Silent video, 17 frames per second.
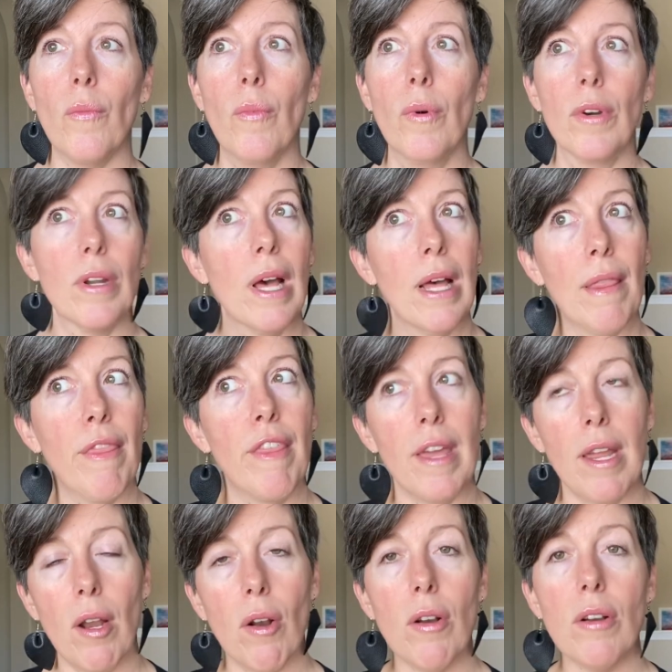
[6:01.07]
we're not
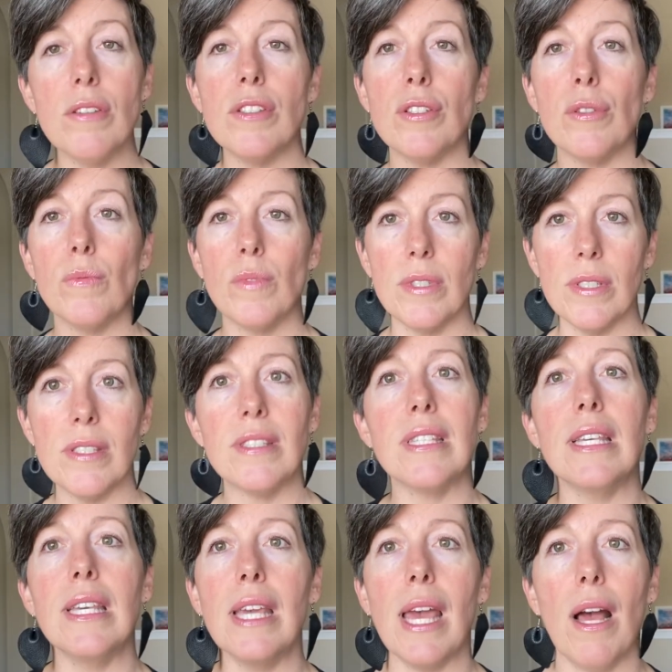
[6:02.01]
there. So we'll
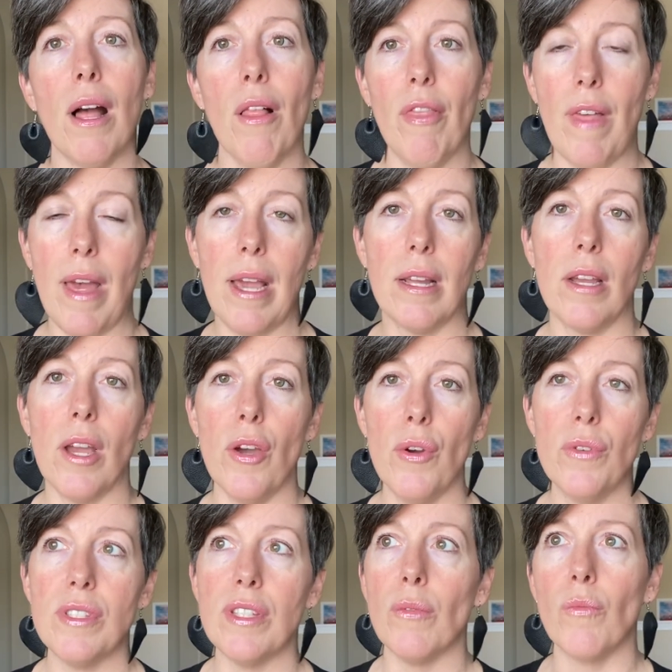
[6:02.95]
see how that
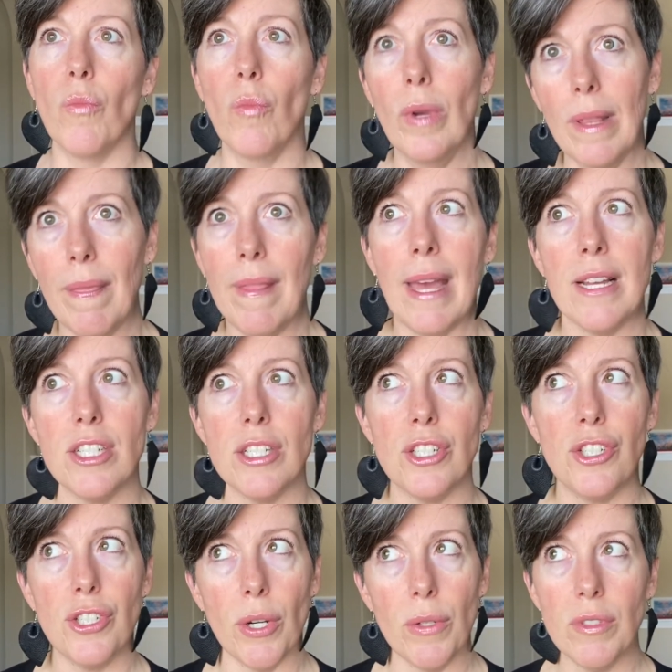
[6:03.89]
goes and when that
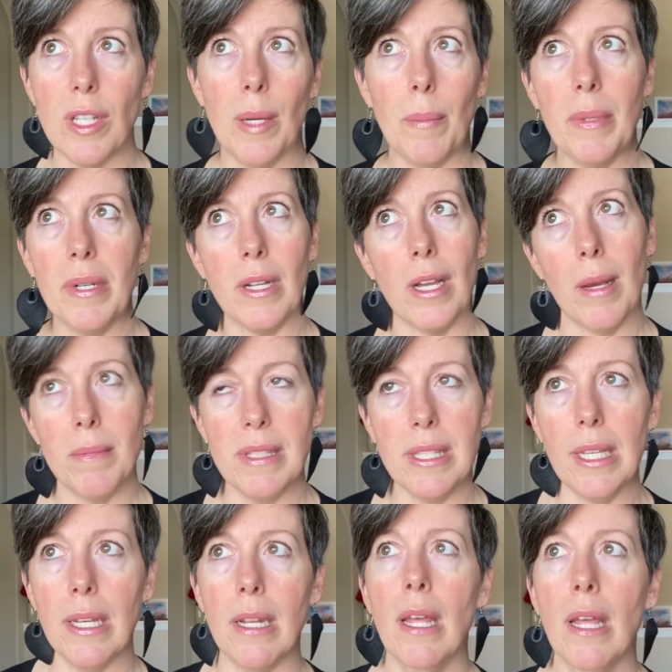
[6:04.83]
shows up and comes
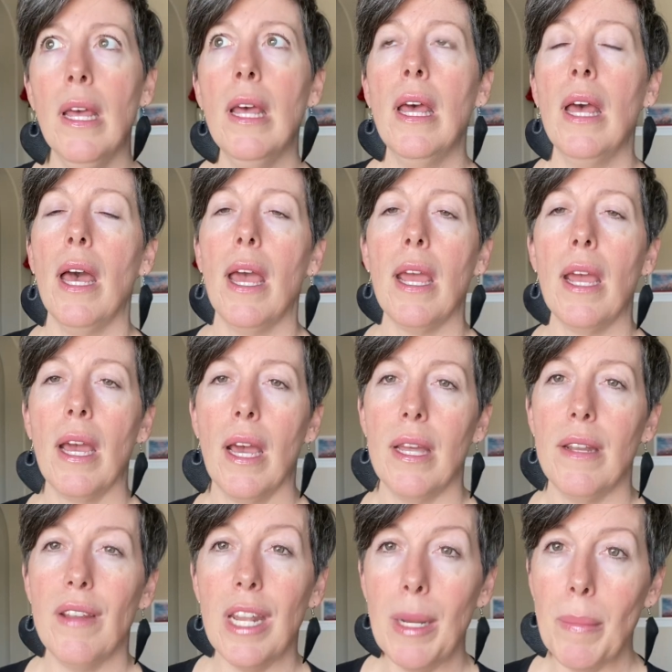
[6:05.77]
in.
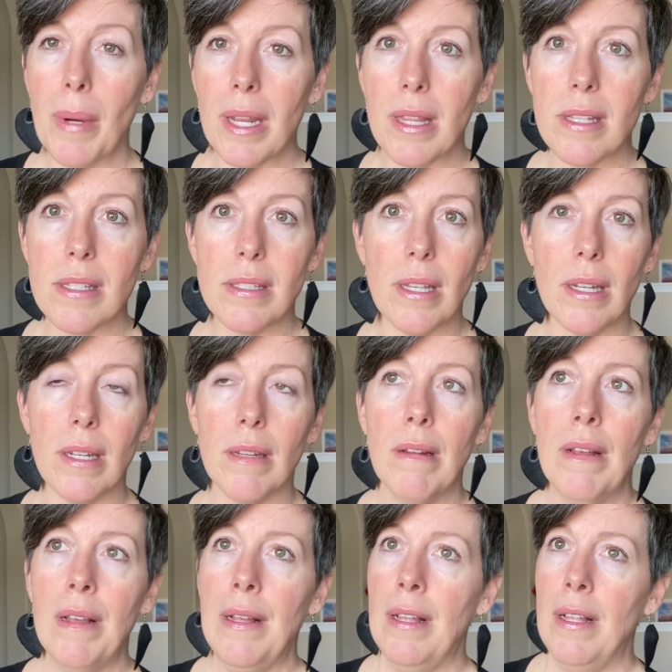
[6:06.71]
And anybody that's done
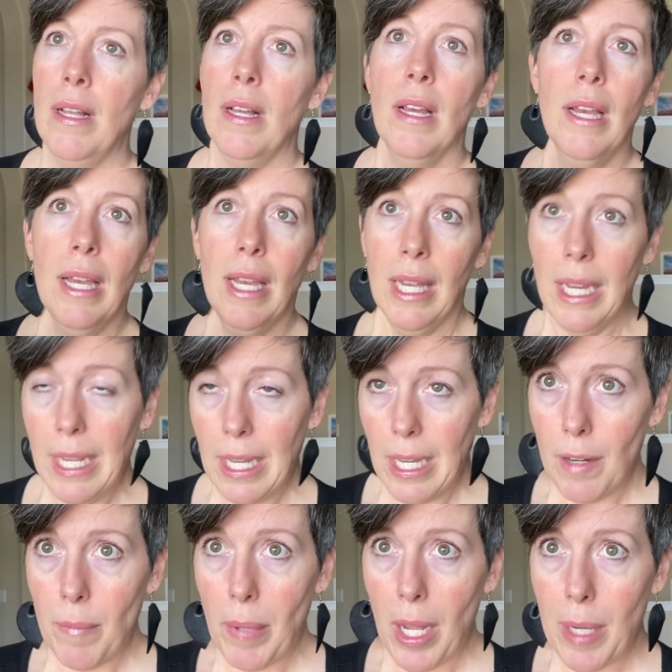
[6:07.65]
any kind
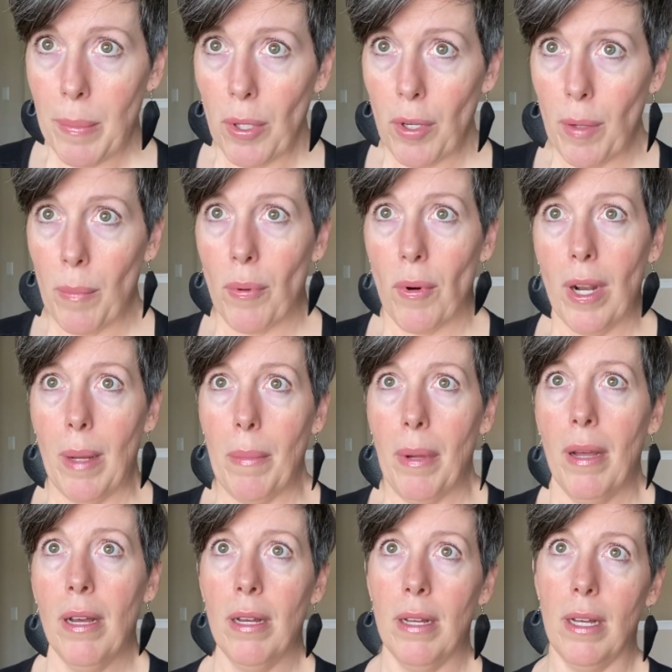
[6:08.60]
of bodybuilding prep,
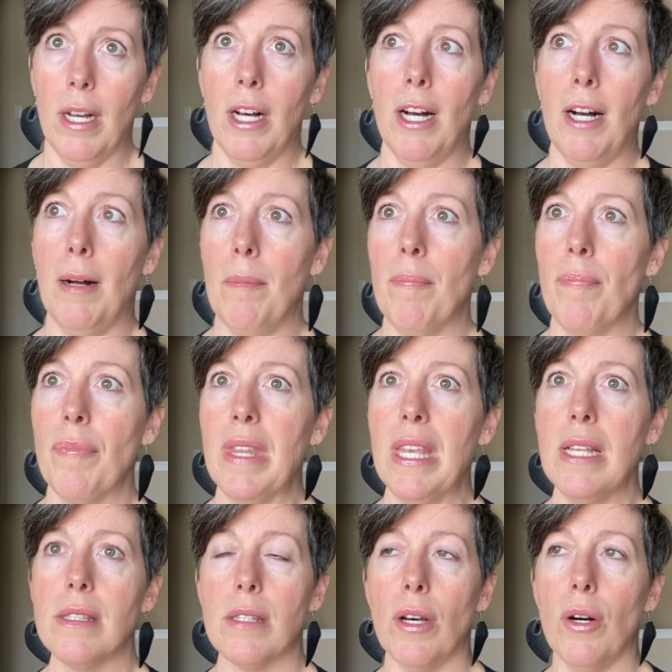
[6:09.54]

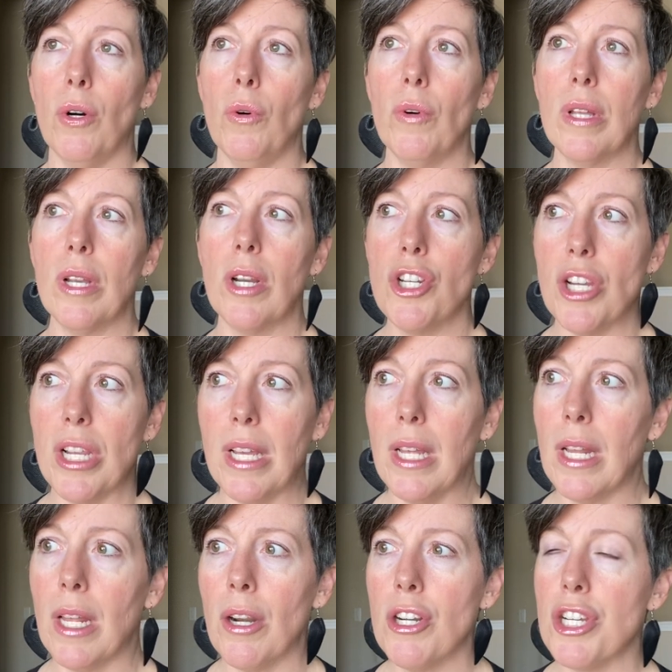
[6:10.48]
it's the whole energy in,
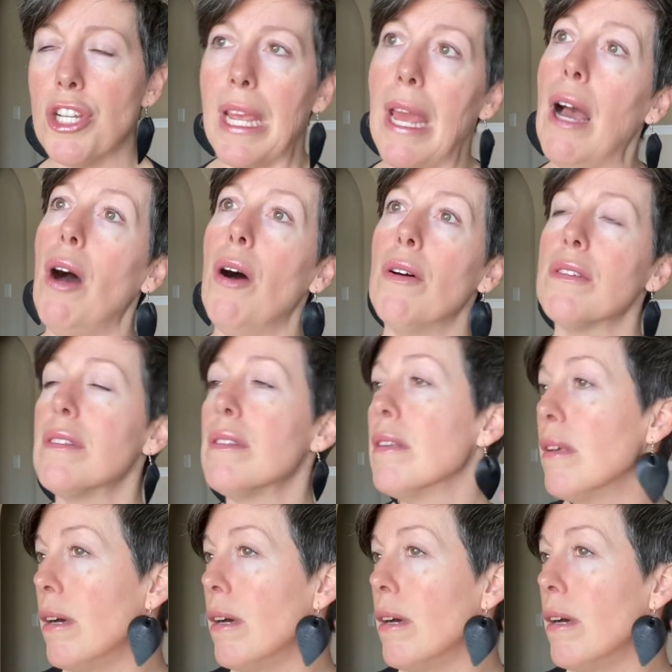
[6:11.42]
energy out.